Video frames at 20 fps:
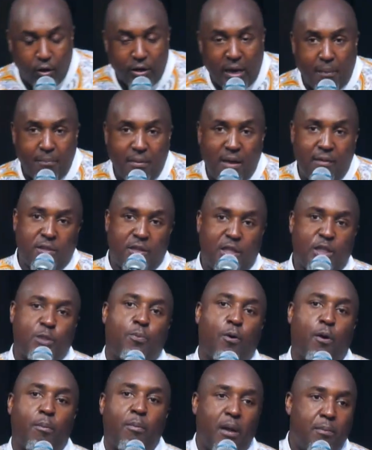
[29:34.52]
I'm having this
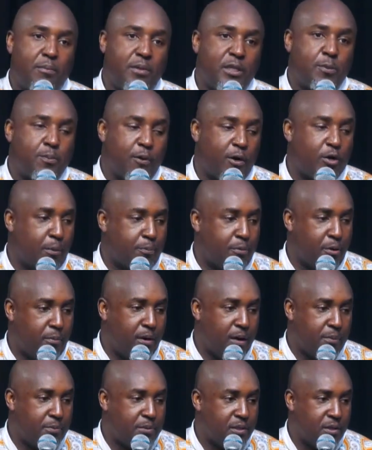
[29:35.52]
problem, these spiritual
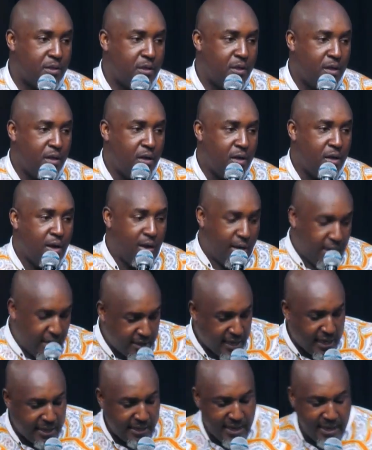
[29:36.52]
problems,
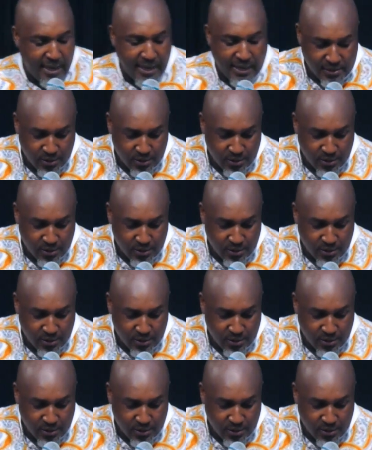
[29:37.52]
and I lay hands